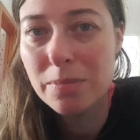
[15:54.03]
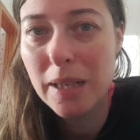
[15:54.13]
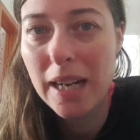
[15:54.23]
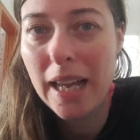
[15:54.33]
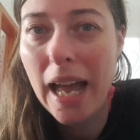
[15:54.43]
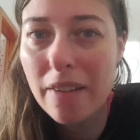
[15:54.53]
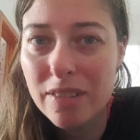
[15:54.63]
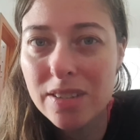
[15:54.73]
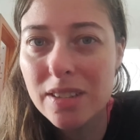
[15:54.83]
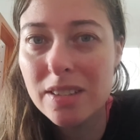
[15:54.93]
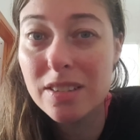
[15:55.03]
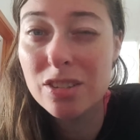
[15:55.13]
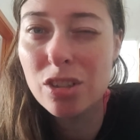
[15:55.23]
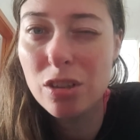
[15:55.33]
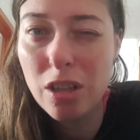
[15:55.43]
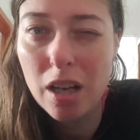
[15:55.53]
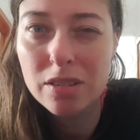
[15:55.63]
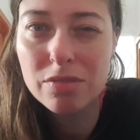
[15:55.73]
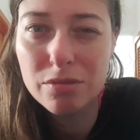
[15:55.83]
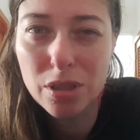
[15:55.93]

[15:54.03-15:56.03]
but I haven't because it's a lot of